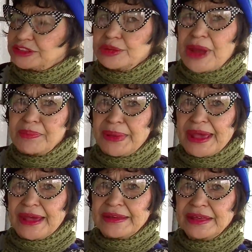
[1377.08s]
next to my
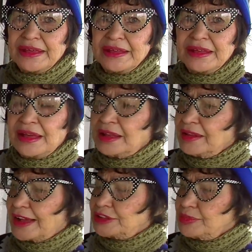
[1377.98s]
bed. Yeah.
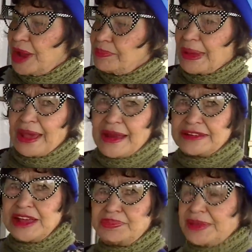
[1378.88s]
Next to my bed,
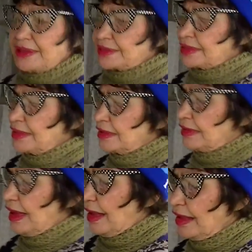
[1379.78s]
I keep these. Okay.
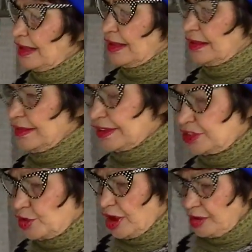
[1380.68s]
Yeah. yeah.
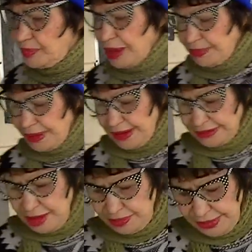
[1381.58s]
Next to uh, right. my bed, I keep